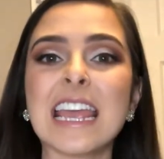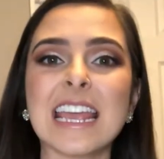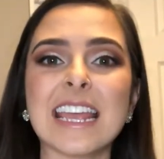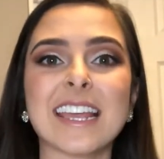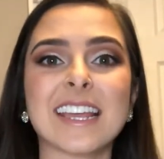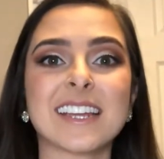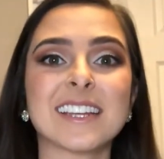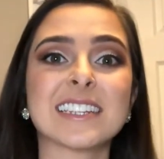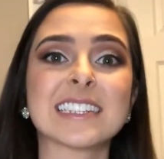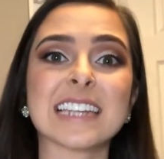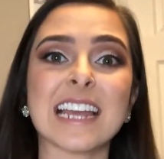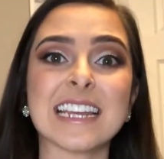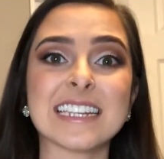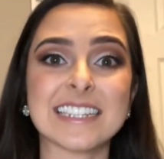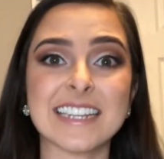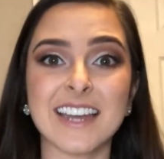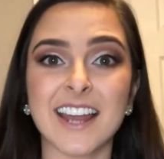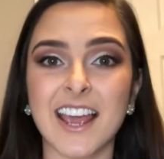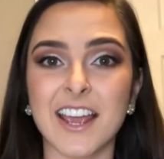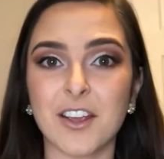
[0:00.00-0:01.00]
And I
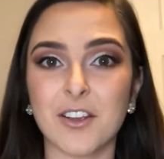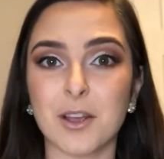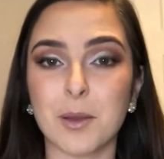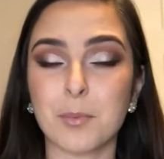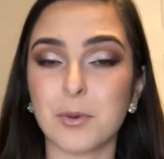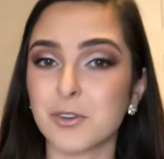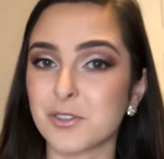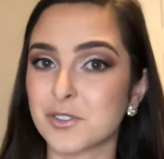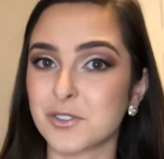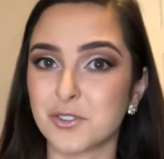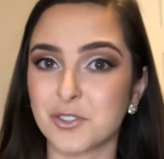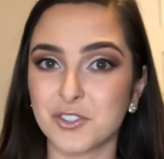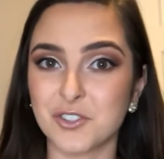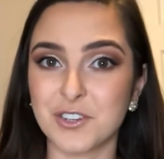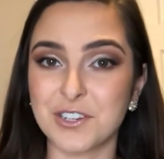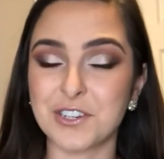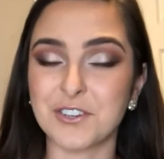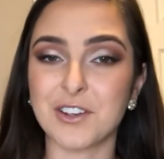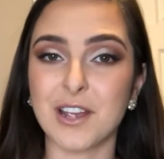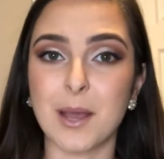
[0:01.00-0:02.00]
did hire a personal
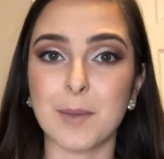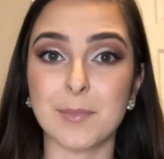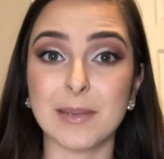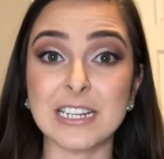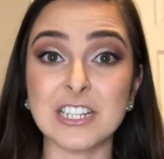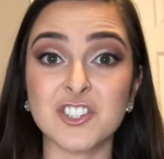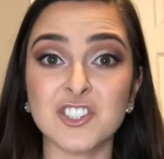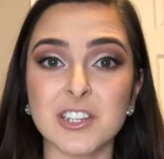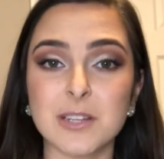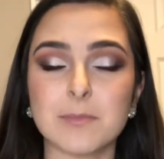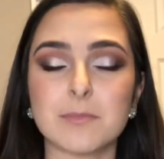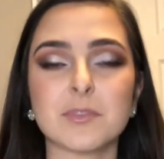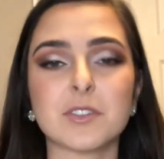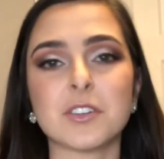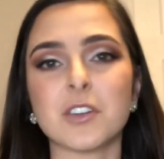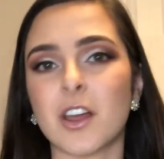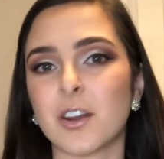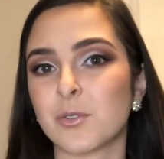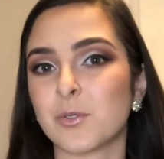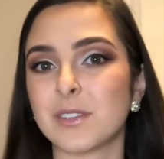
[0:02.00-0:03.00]
trainer at my gym,
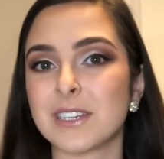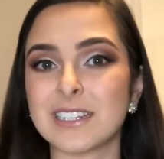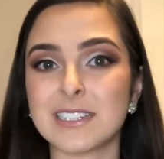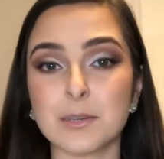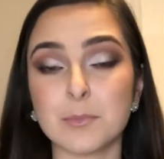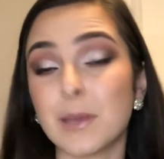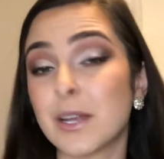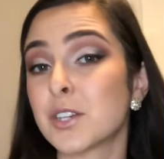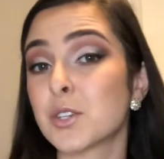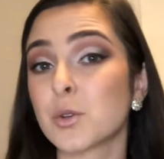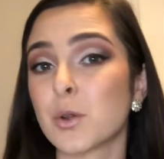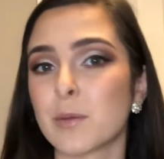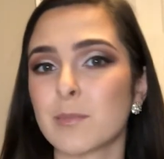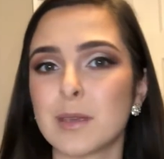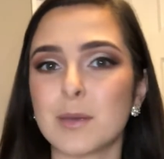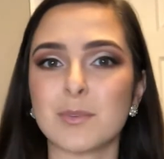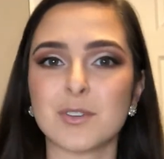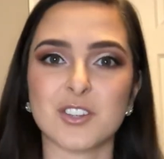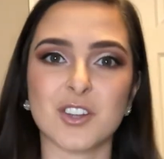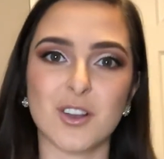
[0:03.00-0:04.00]
not only to mentor me,
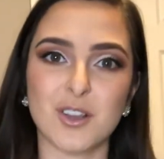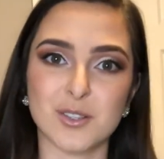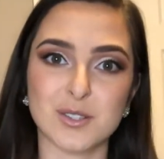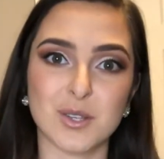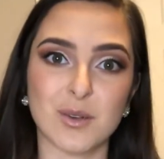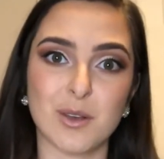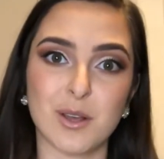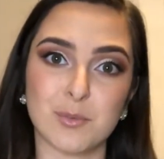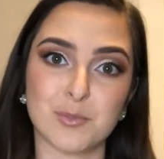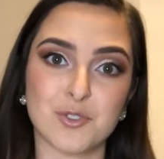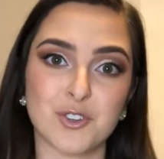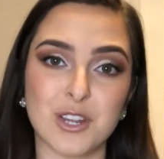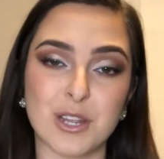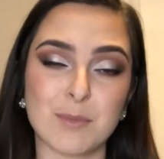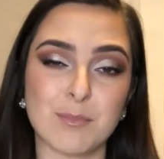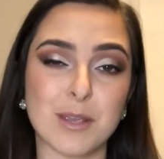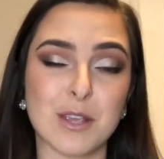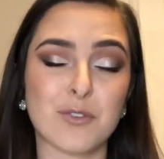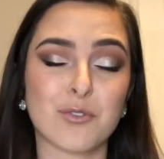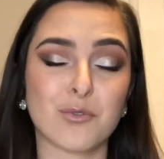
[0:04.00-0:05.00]
but to also help train
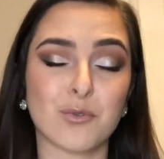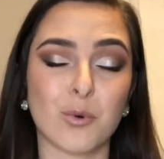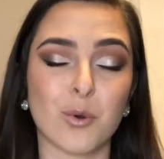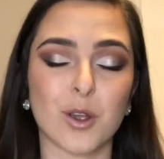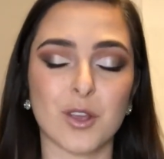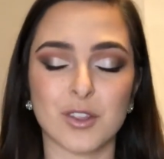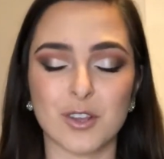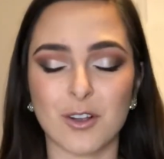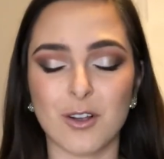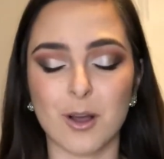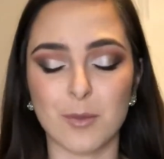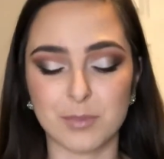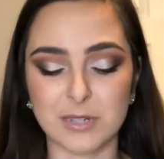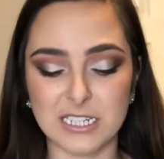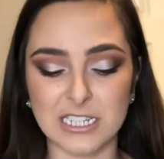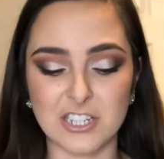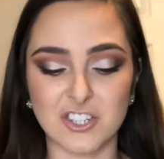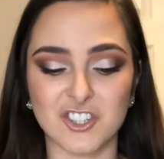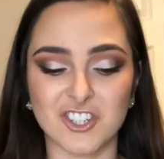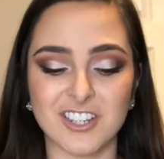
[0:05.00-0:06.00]
me for the
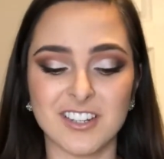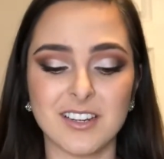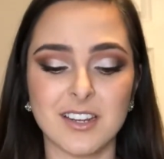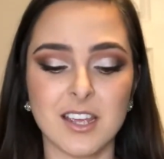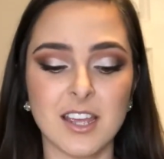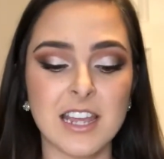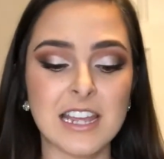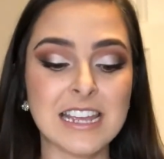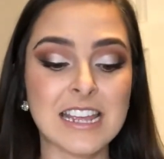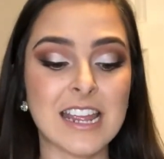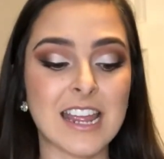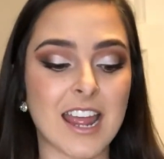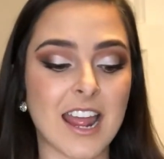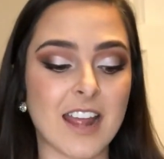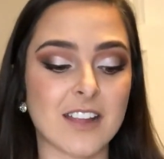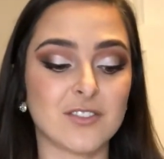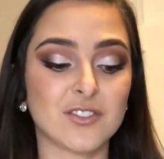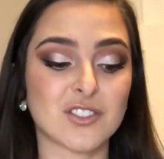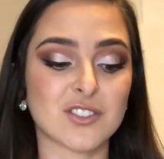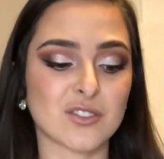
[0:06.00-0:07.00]
competition.
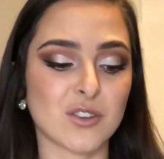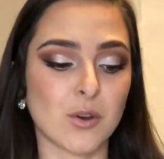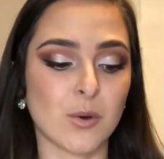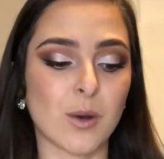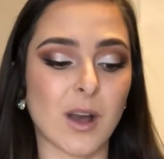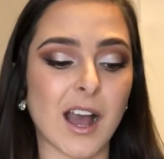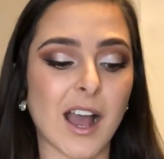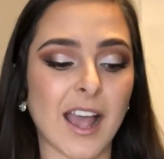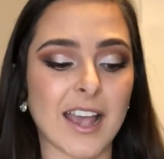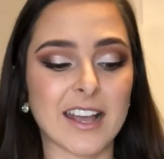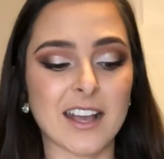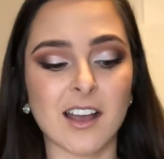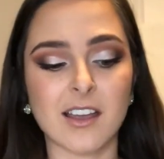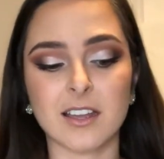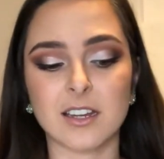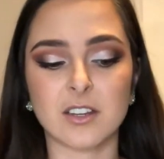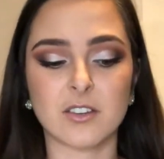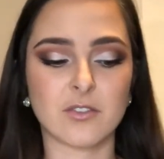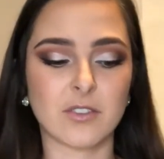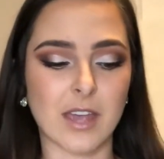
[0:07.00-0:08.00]
And so I
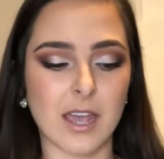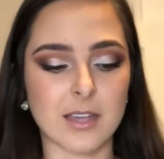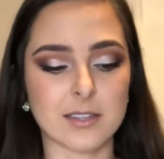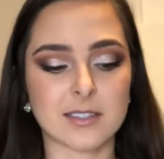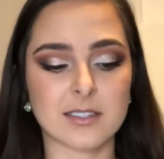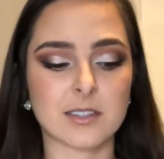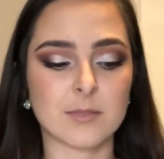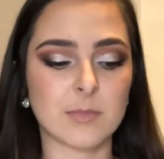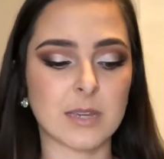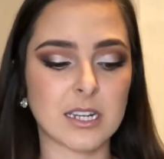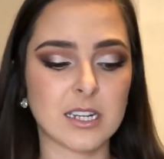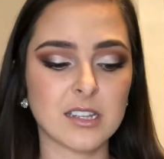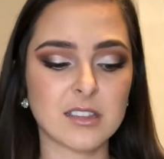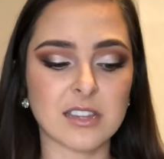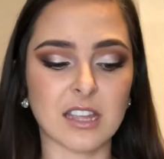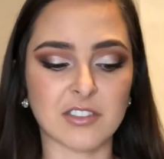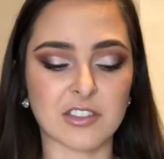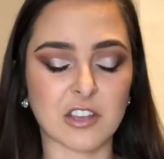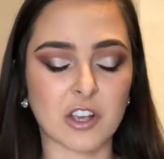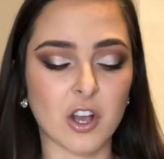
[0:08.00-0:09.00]
kind of estimated
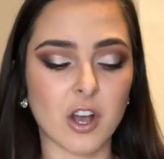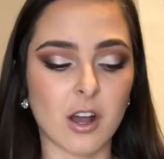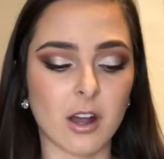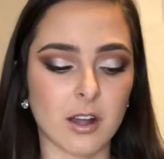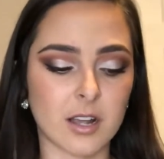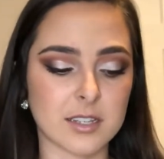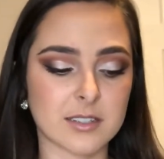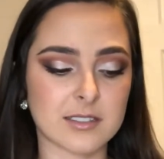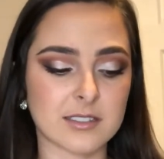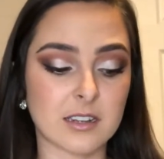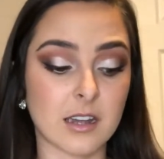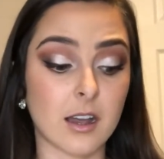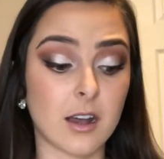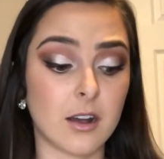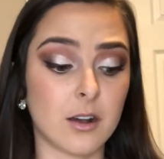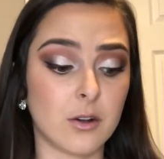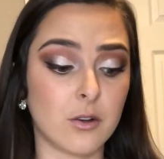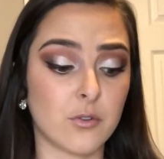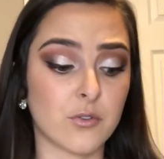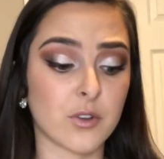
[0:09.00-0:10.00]
that the cost
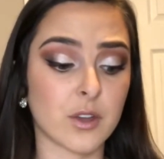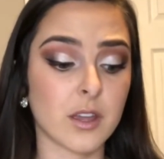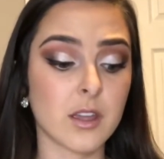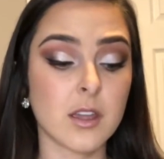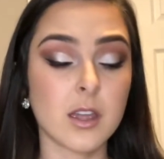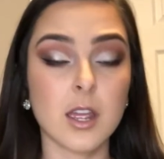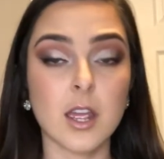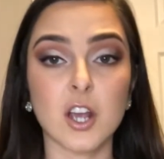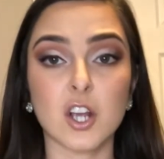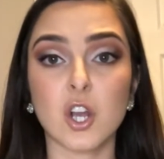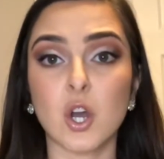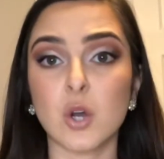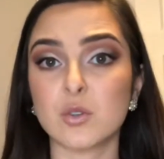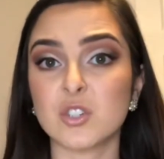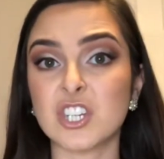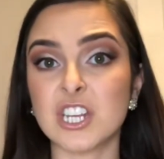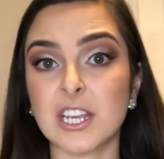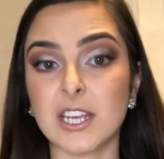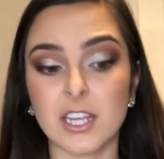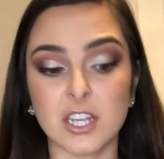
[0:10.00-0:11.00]
of
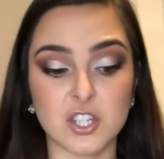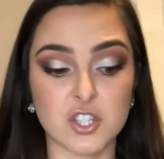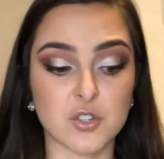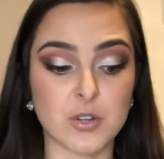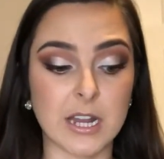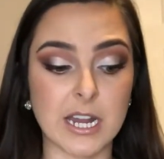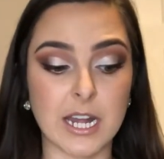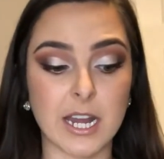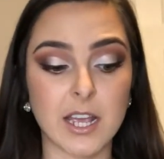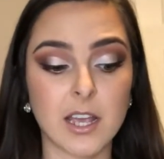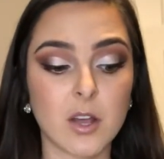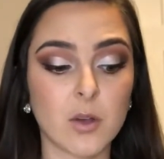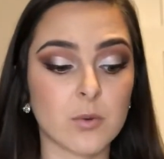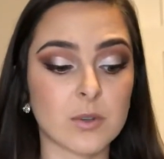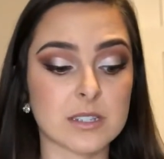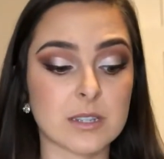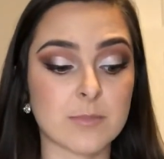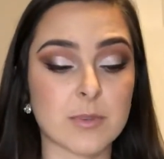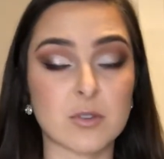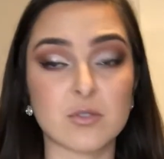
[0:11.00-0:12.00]
coaching and training
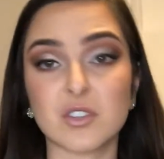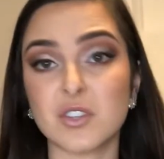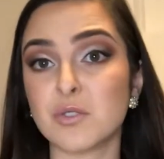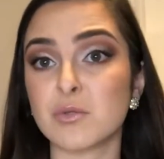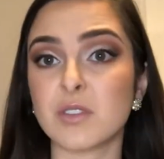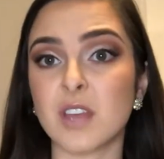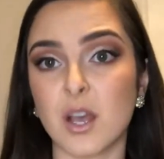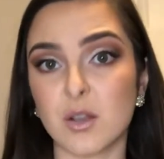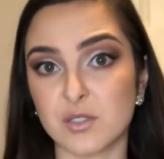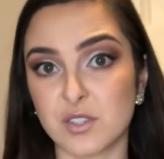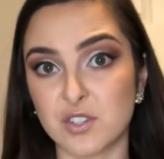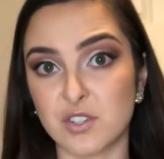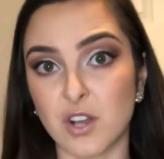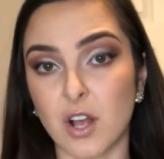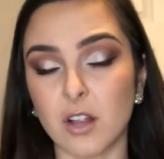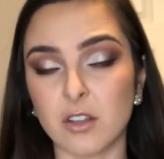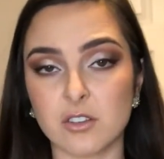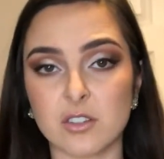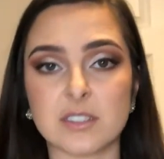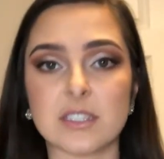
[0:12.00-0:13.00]
was about
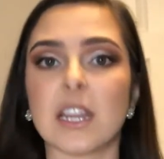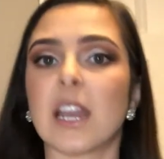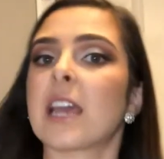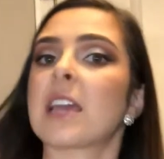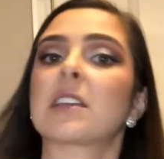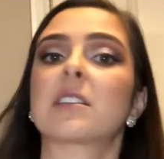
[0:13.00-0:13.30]
$2,000 that I had